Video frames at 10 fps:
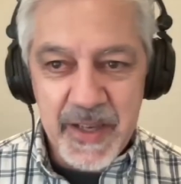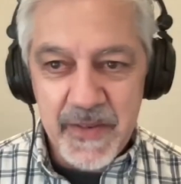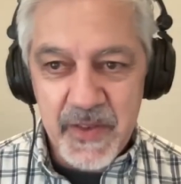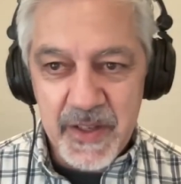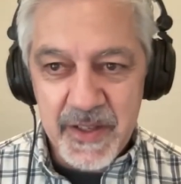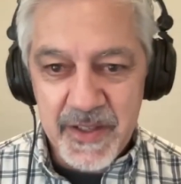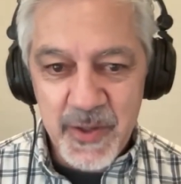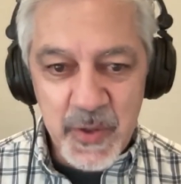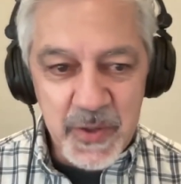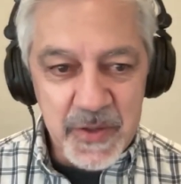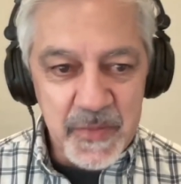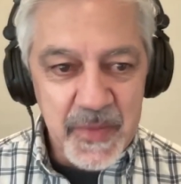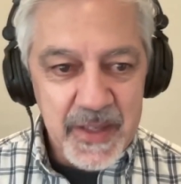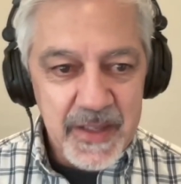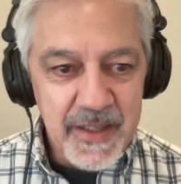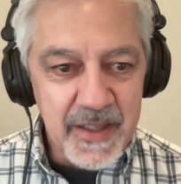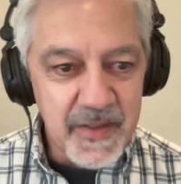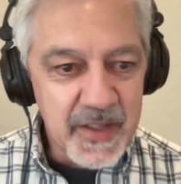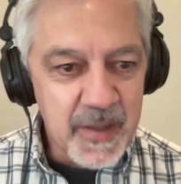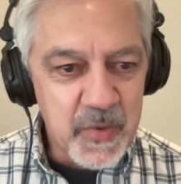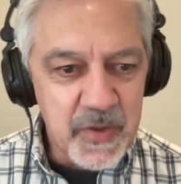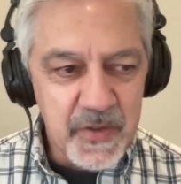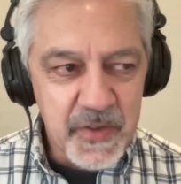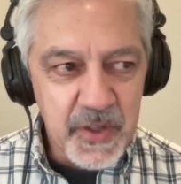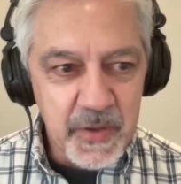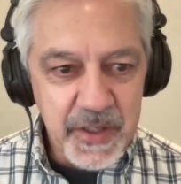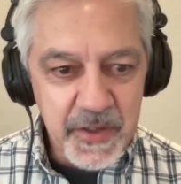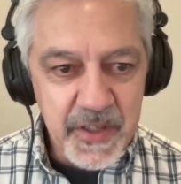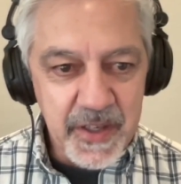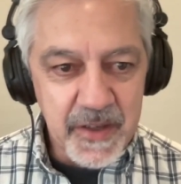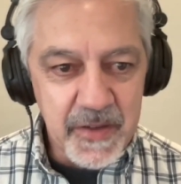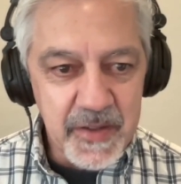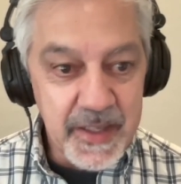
out of Google a couple or so years ago.